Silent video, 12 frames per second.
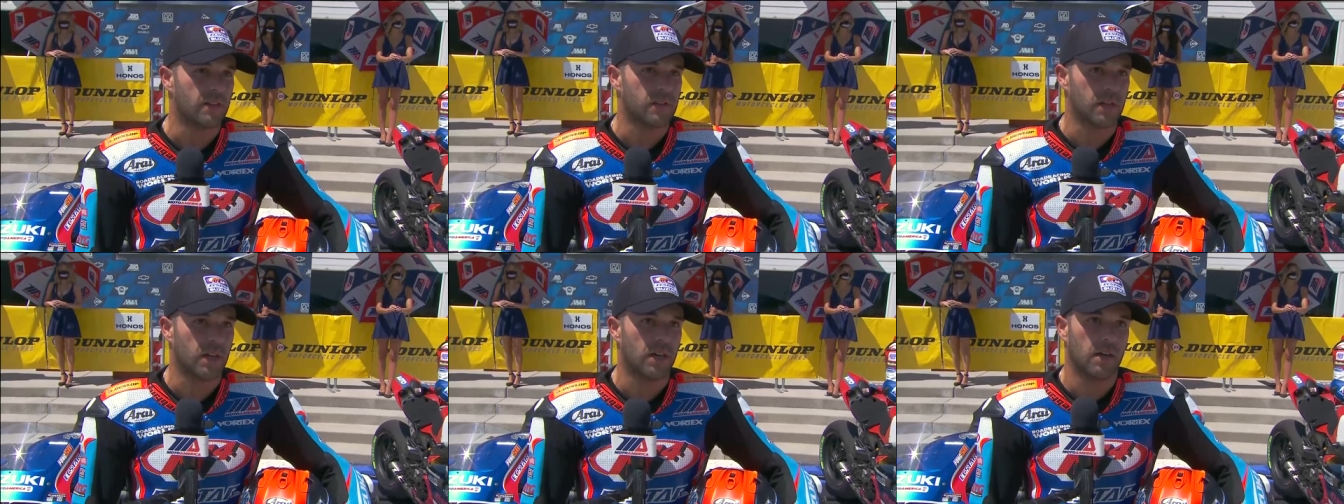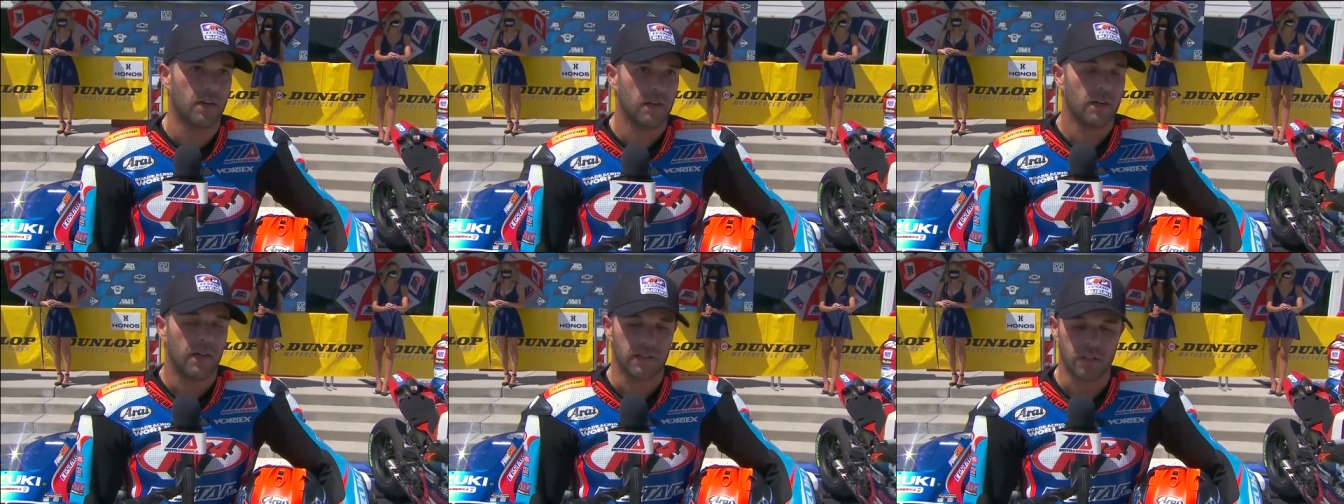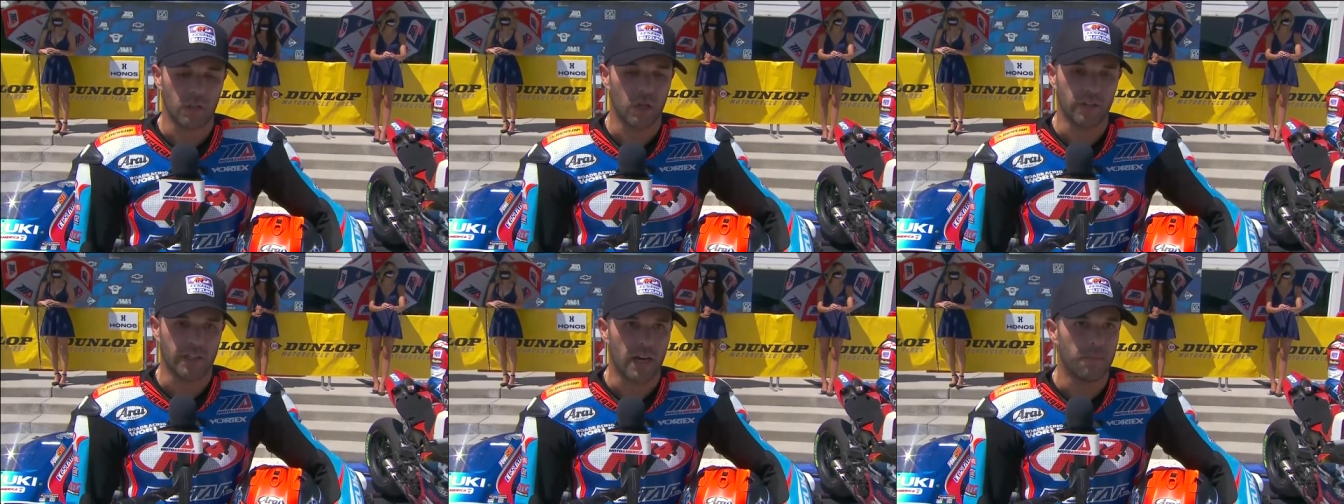It's, uh, it's
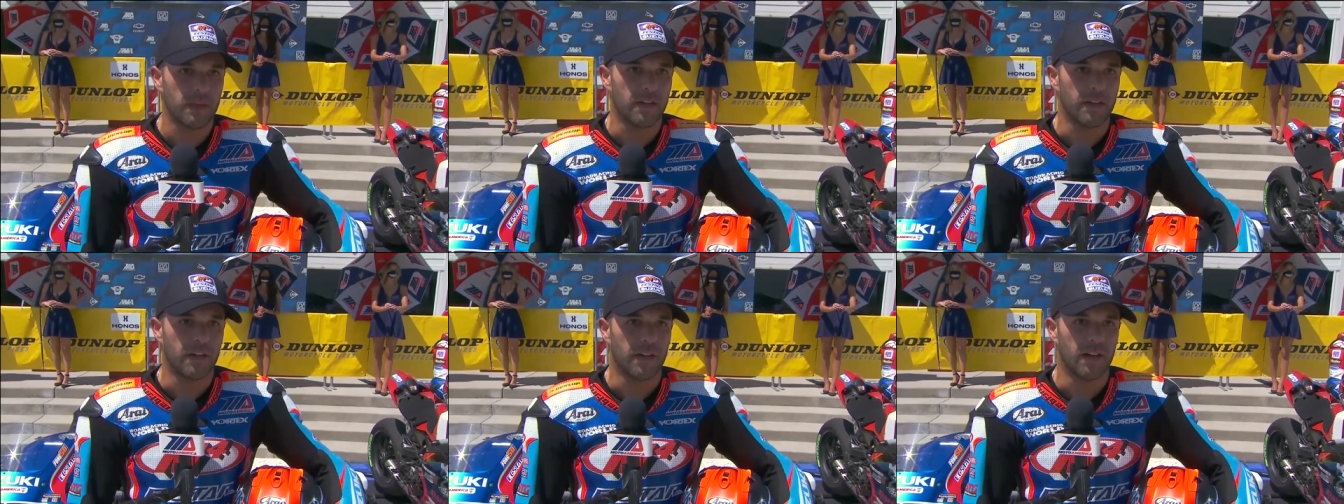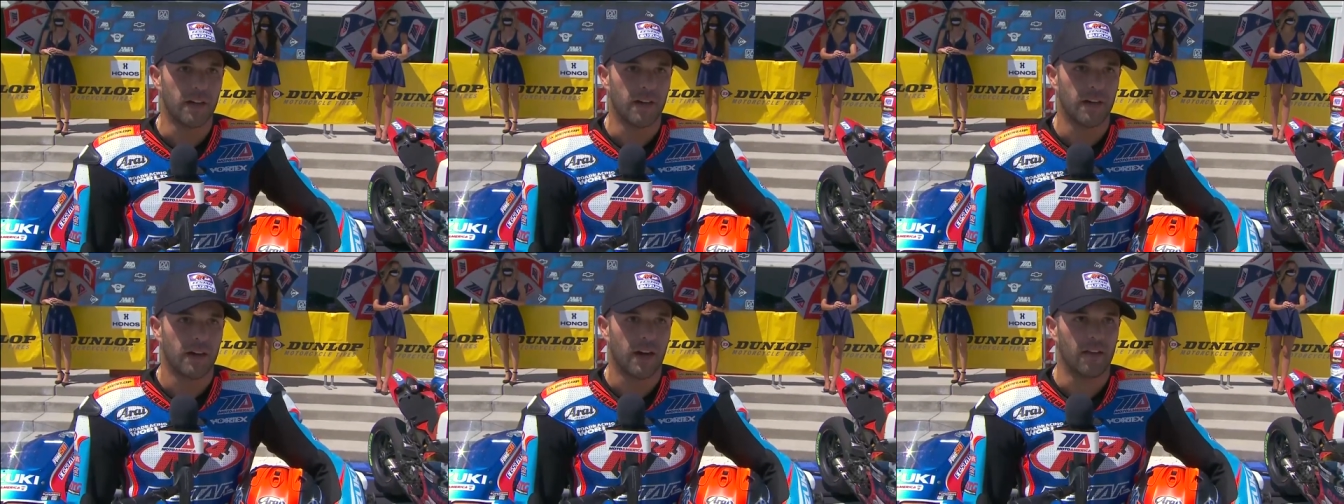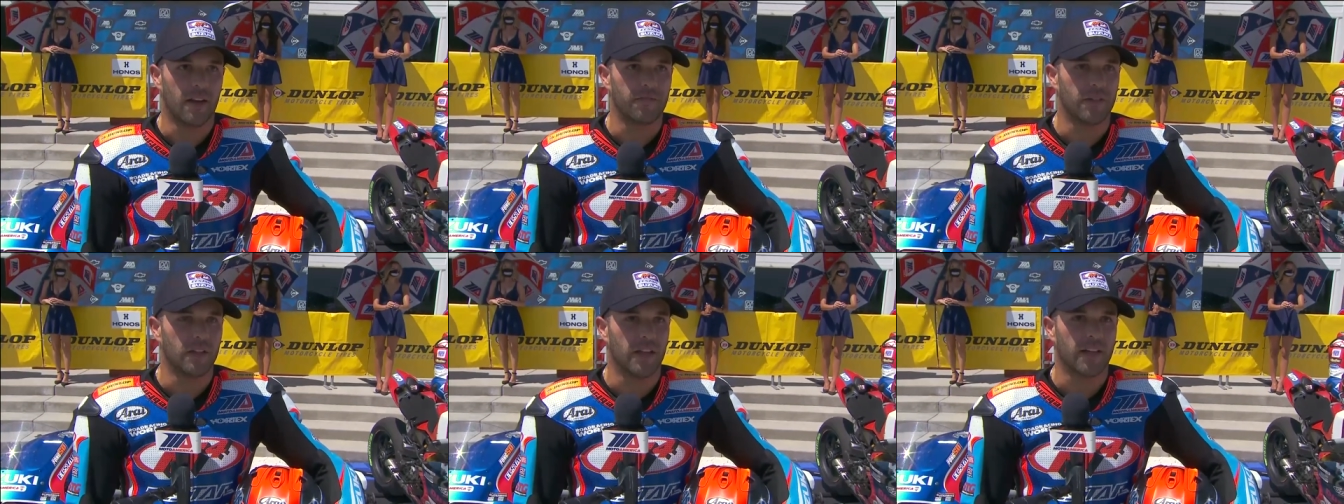slowly coming, and uh, I, I,
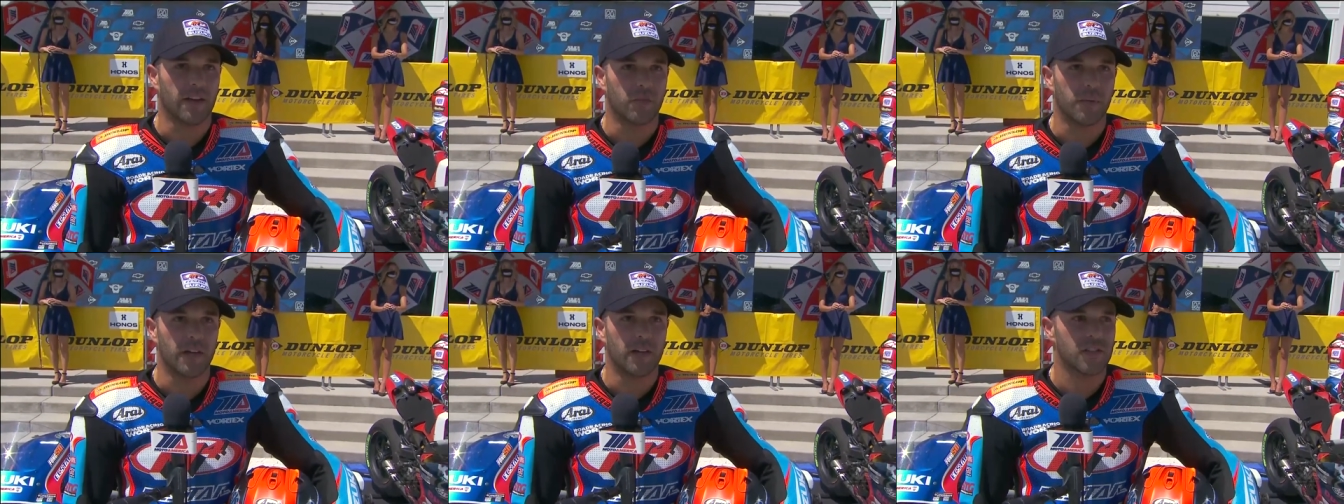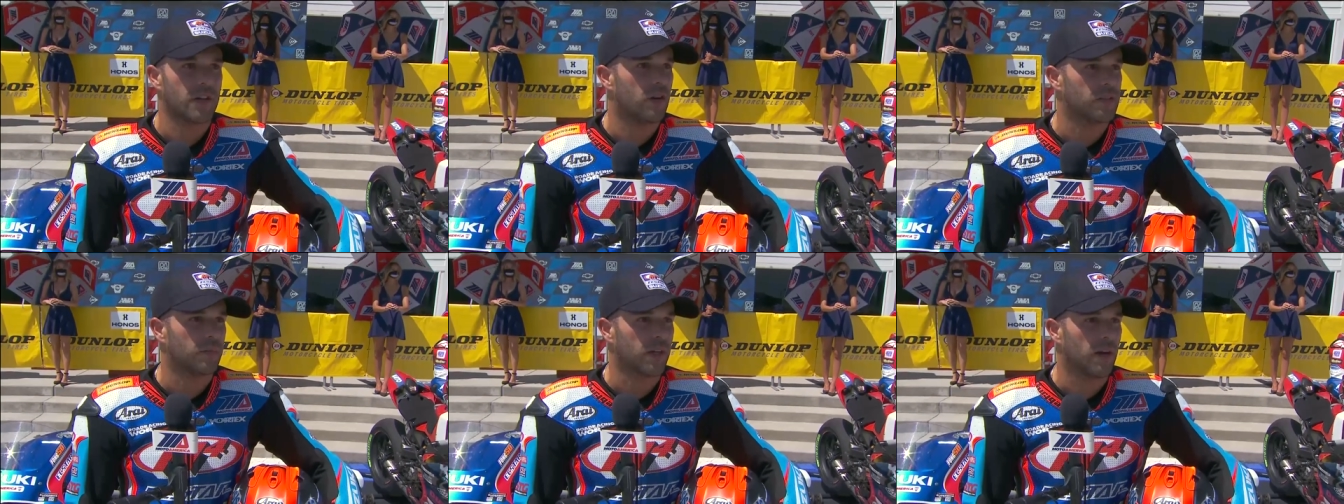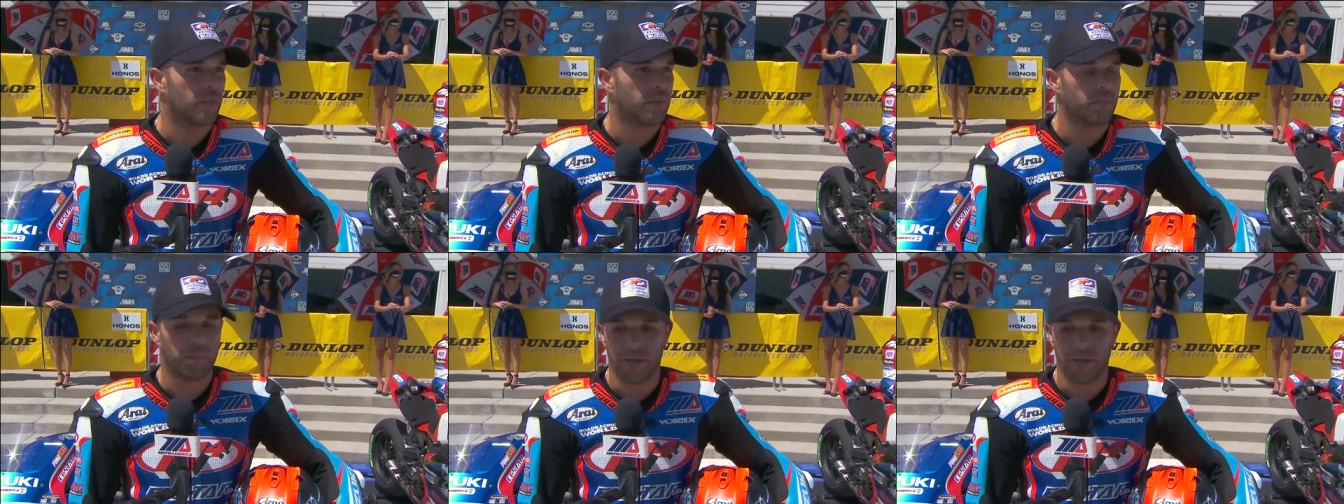feel like everybody else knows I'm coming.